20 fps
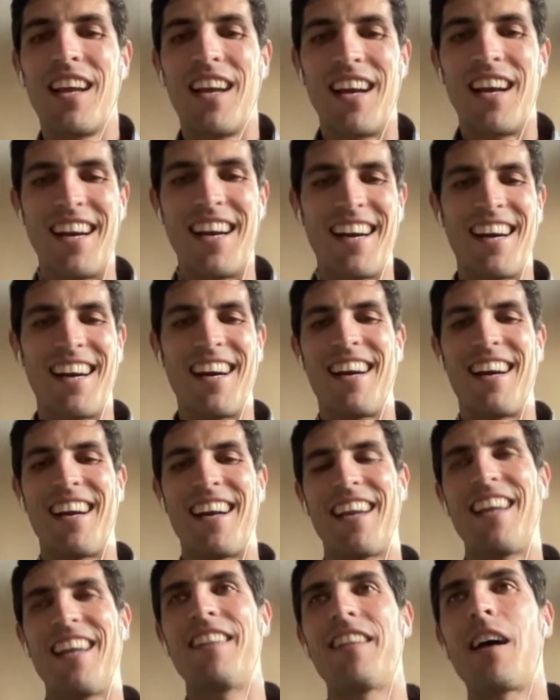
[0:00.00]
uh,
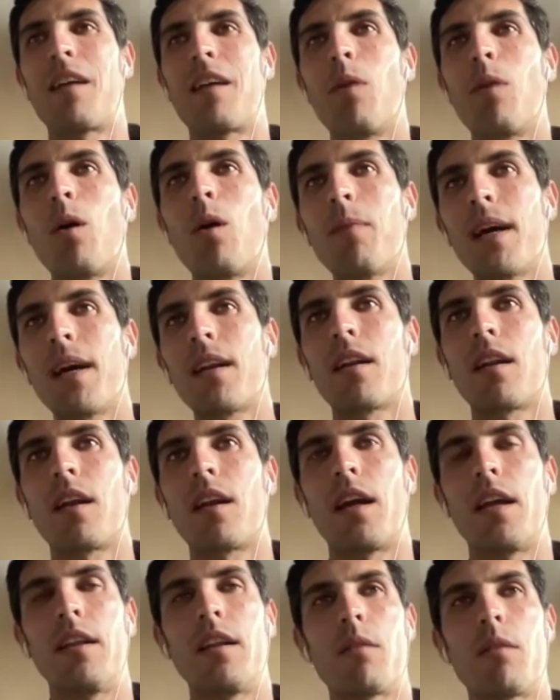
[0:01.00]
in that moment,
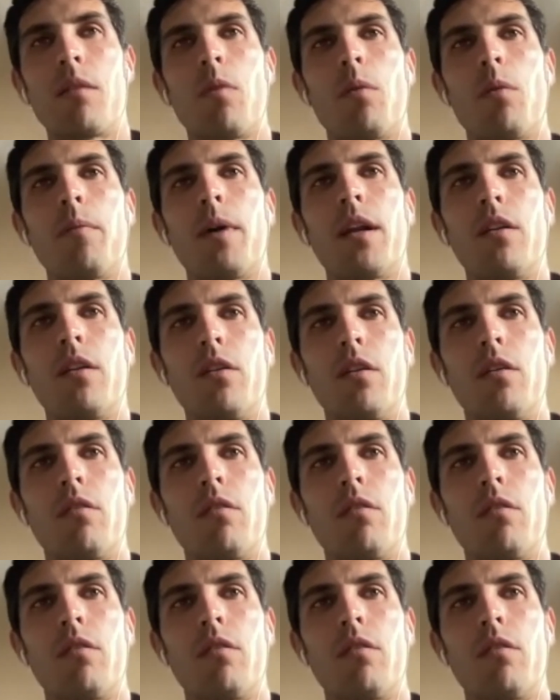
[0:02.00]
in that moment,